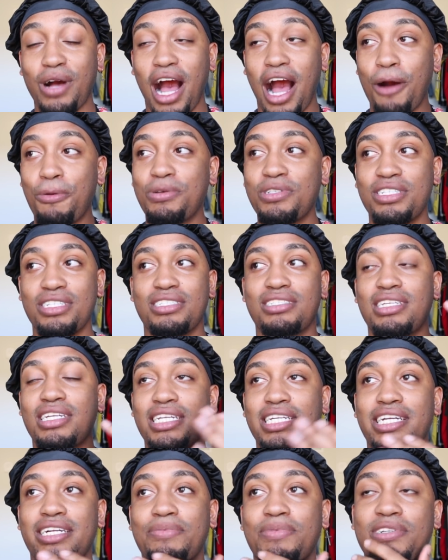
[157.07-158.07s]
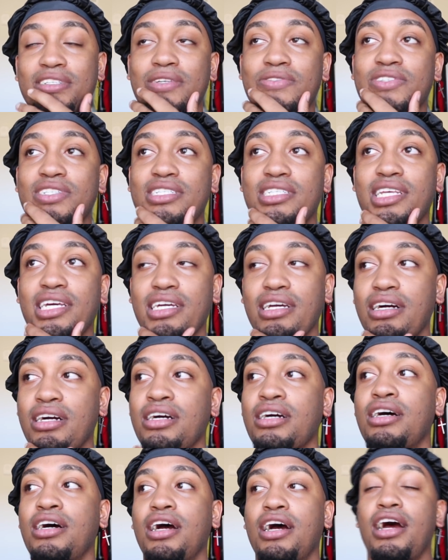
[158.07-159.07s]
I was just sitting there because I was just like,
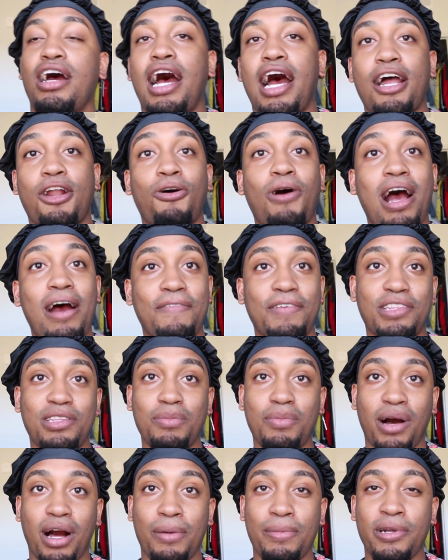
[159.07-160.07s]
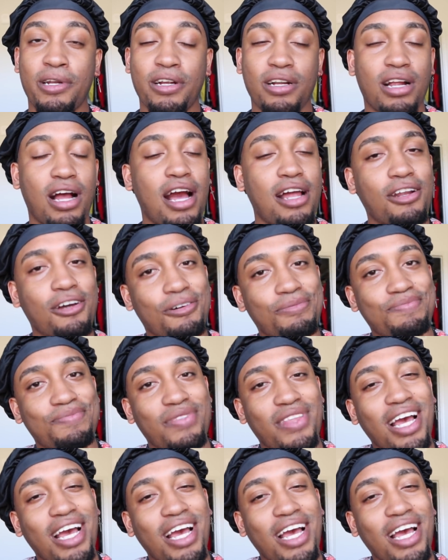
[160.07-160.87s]
oh, I don't have a thermometer. I know.